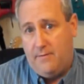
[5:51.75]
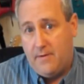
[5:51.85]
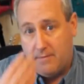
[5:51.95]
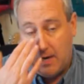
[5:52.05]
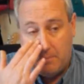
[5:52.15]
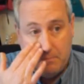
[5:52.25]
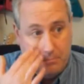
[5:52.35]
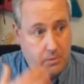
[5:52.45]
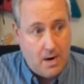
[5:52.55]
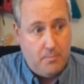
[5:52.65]
if I've got a
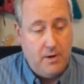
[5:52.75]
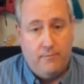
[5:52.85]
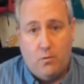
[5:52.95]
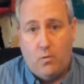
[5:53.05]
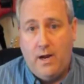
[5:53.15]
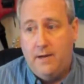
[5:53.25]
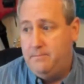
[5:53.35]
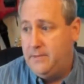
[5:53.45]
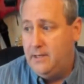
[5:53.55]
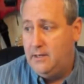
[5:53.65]
property for rent,